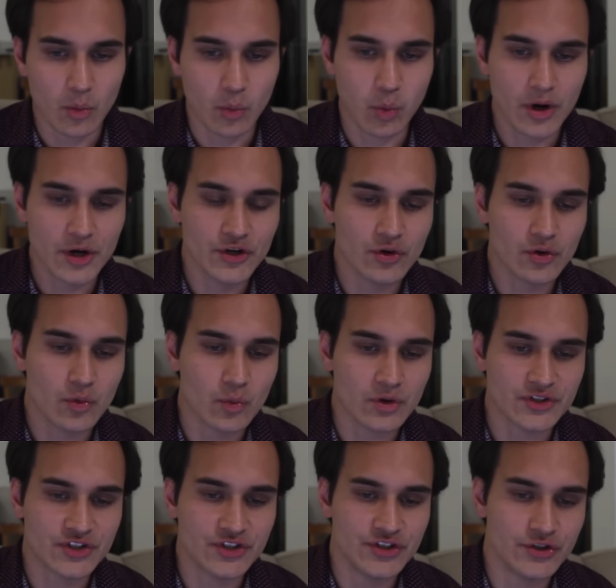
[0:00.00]
what Jung
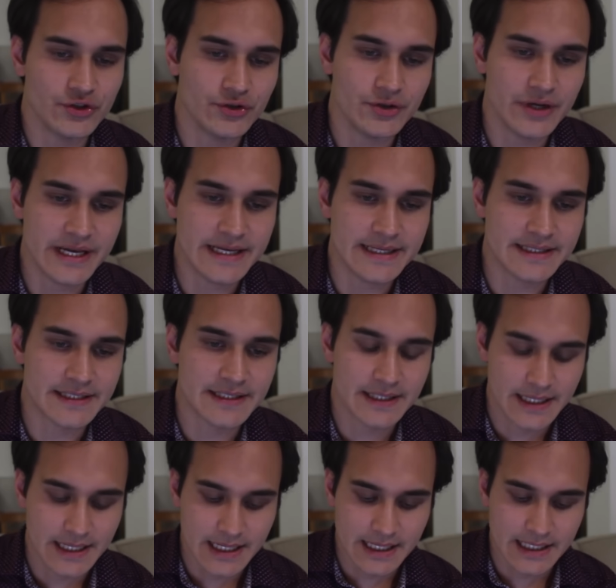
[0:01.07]
wants to do
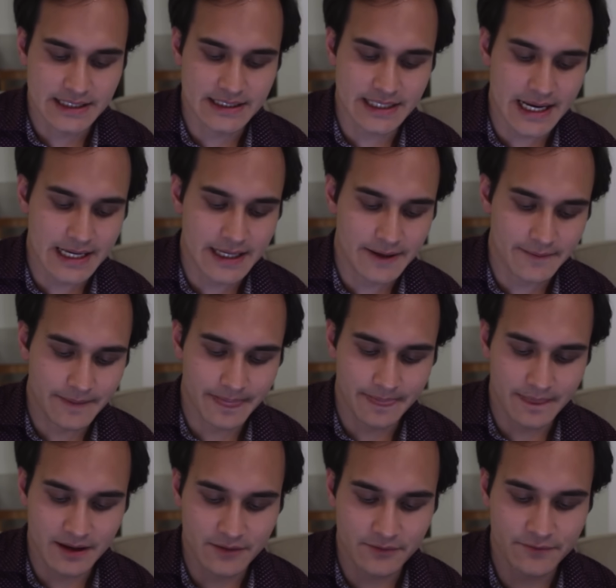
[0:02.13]
is say,
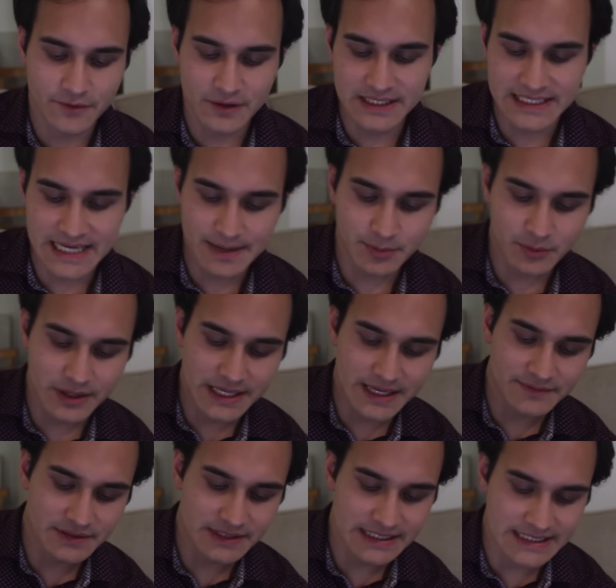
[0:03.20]
for example, he
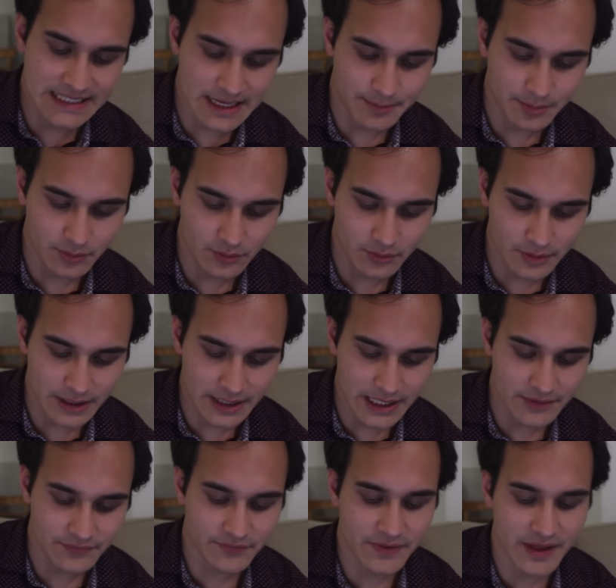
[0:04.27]
gives an example.
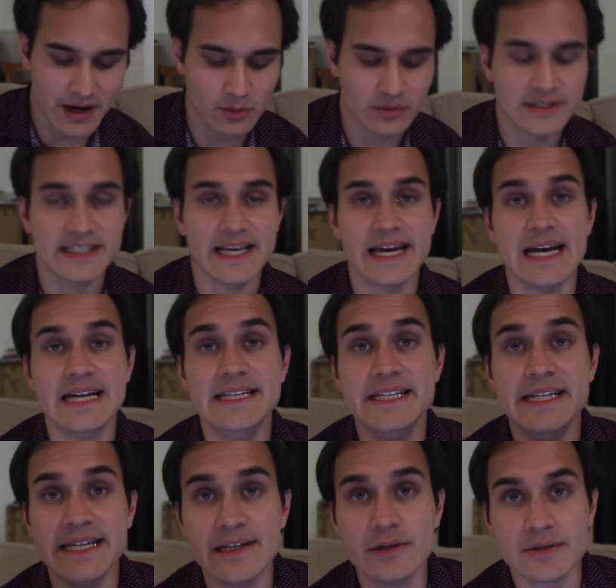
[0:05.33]
If there was, say, a
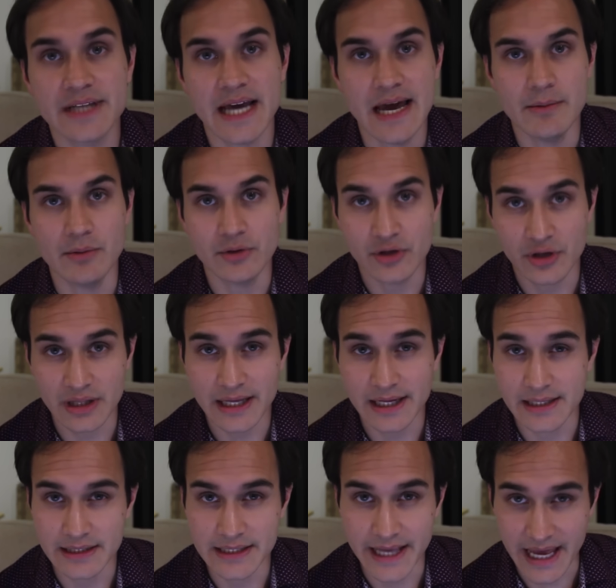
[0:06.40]
deal table, like
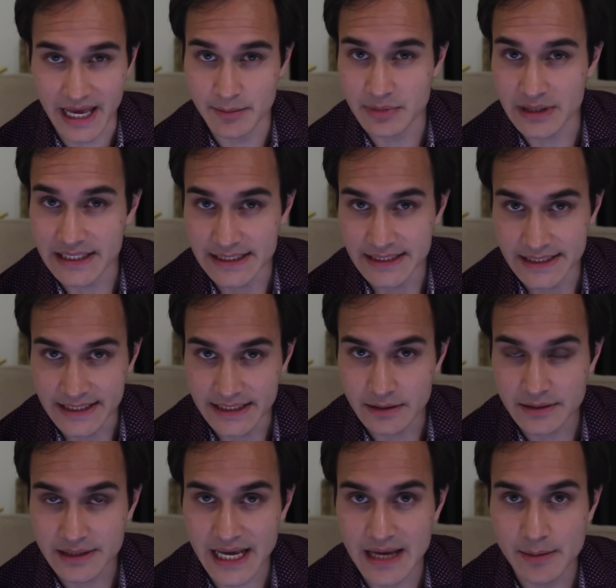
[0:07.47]
a gambling
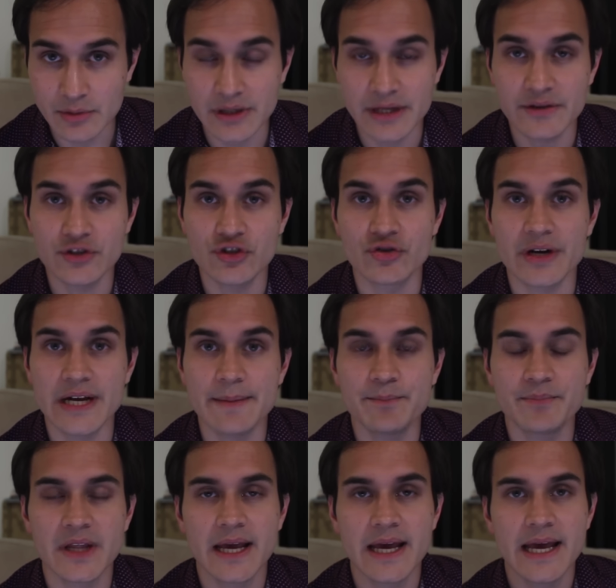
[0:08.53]
deal table in the
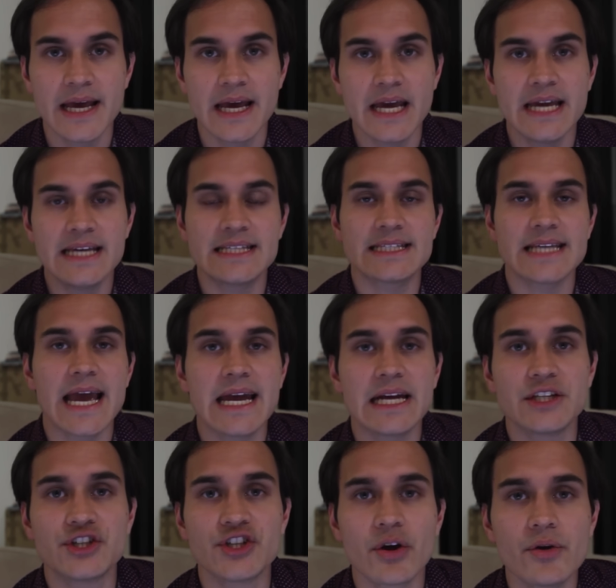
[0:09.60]
dream, he's
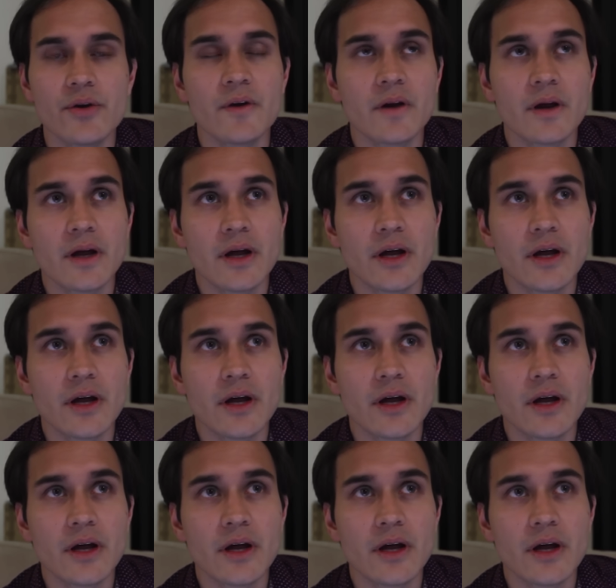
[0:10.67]
saying don't